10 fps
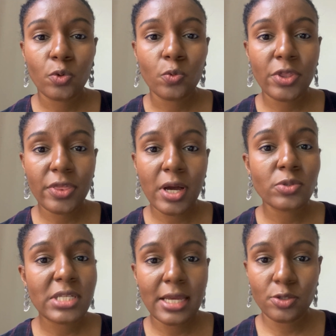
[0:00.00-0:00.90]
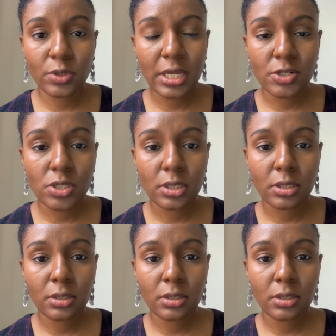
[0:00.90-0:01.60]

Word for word: without education.